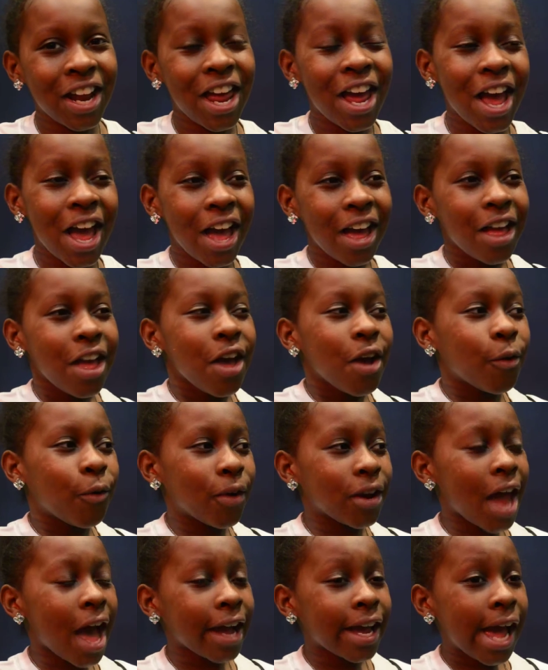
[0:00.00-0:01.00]
And
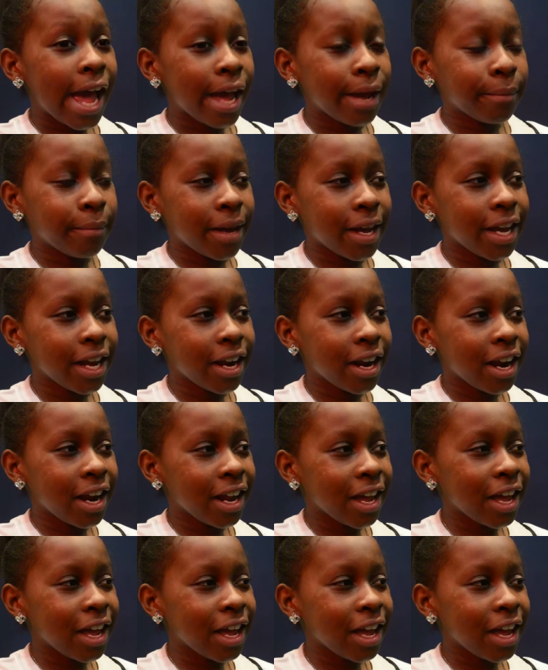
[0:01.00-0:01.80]
when I came here,